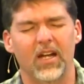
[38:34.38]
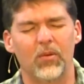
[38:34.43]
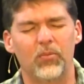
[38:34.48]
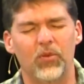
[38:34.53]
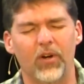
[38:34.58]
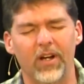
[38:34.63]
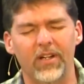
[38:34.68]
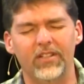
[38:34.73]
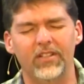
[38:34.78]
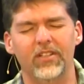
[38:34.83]
I
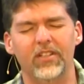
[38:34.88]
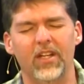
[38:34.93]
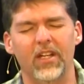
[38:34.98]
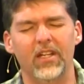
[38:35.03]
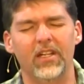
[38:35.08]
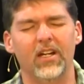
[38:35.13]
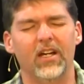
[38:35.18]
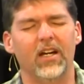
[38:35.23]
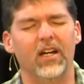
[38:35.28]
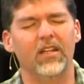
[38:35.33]
pray
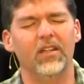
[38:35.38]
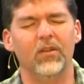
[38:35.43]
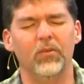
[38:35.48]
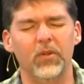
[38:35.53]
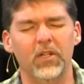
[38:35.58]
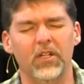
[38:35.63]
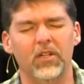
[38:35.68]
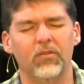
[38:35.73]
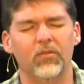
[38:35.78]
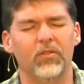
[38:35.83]
today, God, that
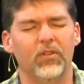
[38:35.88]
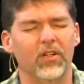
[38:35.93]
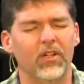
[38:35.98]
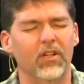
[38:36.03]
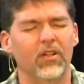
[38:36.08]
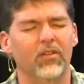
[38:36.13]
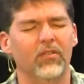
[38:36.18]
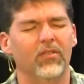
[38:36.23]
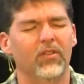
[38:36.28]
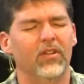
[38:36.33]
we can
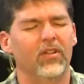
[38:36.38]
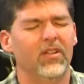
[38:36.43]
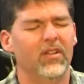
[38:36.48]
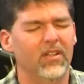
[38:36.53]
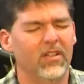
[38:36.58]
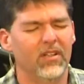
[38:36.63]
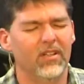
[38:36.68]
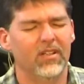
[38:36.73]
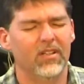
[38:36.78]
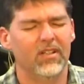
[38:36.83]
forgive
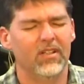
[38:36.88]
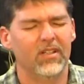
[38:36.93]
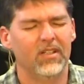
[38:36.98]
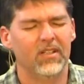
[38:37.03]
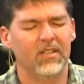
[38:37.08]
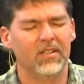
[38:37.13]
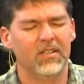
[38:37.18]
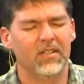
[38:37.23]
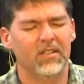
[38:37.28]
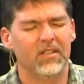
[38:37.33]

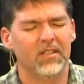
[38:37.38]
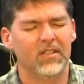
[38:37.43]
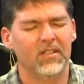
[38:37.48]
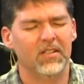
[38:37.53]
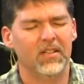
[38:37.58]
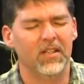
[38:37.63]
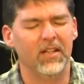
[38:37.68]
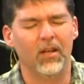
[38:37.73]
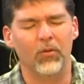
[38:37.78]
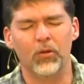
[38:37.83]

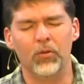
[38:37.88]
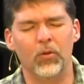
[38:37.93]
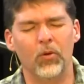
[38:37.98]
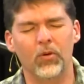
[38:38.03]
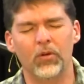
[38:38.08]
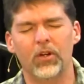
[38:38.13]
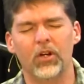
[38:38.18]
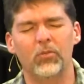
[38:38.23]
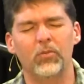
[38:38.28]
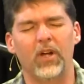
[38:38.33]
and that we
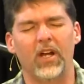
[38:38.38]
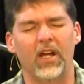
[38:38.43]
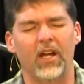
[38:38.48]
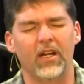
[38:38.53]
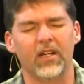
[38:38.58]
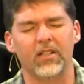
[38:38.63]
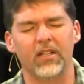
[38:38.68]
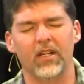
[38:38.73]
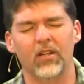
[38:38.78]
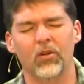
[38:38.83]
won't go
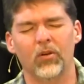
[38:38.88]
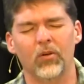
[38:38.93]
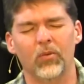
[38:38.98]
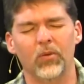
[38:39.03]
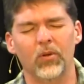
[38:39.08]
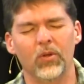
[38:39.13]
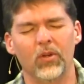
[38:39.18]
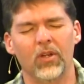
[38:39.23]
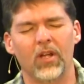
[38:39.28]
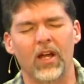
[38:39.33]
back, that,
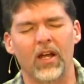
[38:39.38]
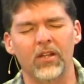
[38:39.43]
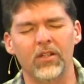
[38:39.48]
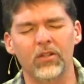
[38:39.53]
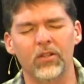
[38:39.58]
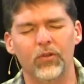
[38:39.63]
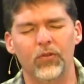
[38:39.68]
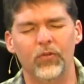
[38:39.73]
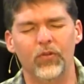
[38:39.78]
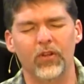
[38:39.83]
Lord, will allow
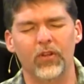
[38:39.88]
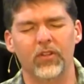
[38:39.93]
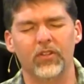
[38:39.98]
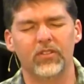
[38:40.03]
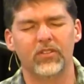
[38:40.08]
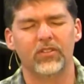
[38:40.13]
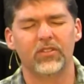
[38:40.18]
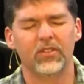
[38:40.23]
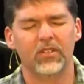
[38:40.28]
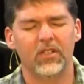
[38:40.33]
you to fill
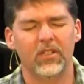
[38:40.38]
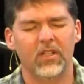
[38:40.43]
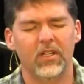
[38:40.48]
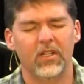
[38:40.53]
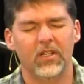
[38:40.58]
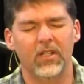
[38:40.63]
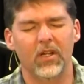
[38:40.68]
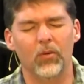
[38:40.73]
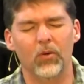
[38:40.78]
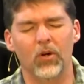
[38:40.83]
us
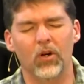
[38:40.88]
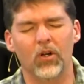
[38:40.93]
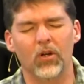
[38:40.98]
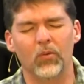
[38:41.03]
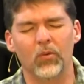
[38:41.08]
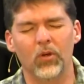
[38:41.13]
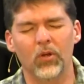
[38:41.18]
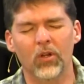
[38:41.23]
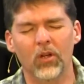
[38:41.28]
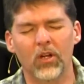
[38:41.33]
that
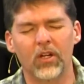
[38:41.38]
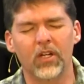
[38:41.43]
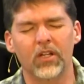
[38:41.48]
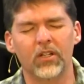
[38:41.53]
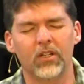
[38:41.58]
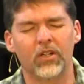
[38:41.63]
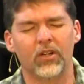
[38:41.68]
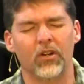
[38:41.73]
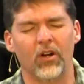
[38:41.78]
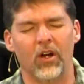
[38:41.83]
we'll, we'll look
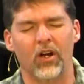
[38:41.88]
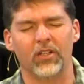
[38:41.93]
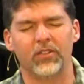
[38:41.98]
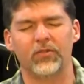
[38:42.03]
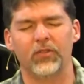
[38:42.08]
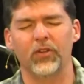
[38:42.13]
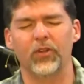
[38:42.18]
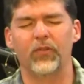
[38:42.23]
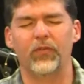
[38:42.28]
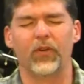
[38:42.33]
at the cross
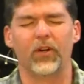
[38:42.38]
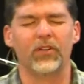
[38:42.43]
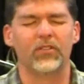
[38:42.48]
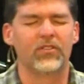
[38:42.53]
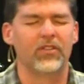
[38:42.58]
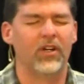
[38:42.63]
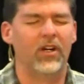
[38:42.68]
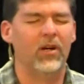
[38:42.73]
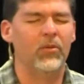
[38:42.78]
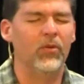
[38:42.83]
for the
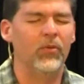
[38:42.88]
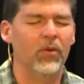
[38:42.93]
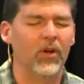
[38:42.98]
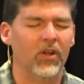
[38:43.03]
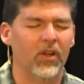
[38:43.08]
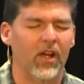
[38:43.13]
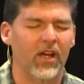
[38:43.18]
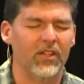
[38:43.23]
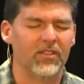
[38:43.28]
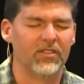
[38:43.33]
first time and
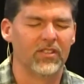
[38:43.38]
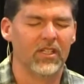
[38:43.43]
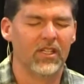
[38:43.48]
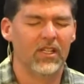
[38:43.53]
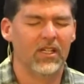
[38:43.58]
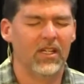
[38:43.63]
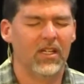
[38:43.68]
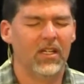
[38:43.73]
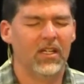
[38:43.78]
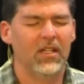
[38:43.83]
realize,
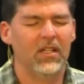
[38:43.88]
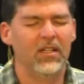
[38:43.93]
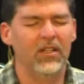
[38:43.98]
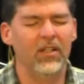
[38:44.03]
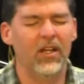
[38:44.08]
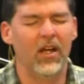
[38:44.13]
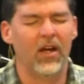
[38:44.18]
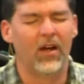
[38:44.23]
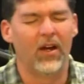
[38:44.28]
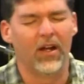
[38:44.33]

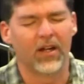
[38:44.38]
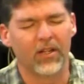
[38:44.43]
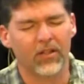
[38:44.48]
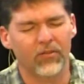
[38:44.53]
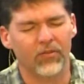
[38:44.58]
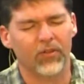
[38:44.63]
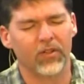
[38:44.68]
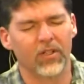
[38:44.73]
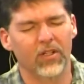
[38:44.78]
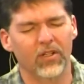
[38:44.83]
you know how I
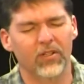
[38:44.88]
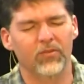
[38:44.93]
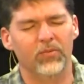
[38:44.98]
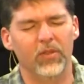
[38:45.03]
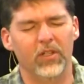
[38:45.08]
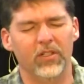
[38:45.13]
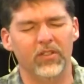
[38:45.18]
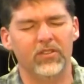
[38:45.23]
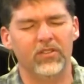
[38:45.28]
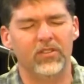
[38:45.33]
can
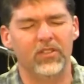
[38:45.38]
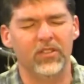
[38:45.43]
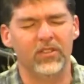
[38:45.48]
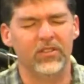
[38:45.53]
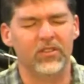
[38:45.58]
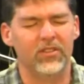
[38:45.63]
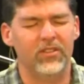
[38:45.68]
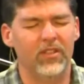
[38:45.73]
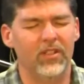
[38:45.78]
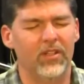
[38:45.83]
forgive? Because
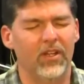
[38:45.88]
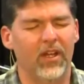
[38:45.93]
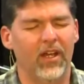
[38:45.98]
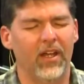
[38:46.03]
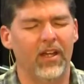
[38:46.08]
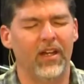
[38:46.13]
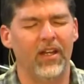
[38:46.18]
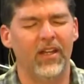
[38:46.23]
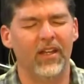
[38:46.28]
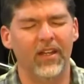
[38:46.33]
Jesus did that.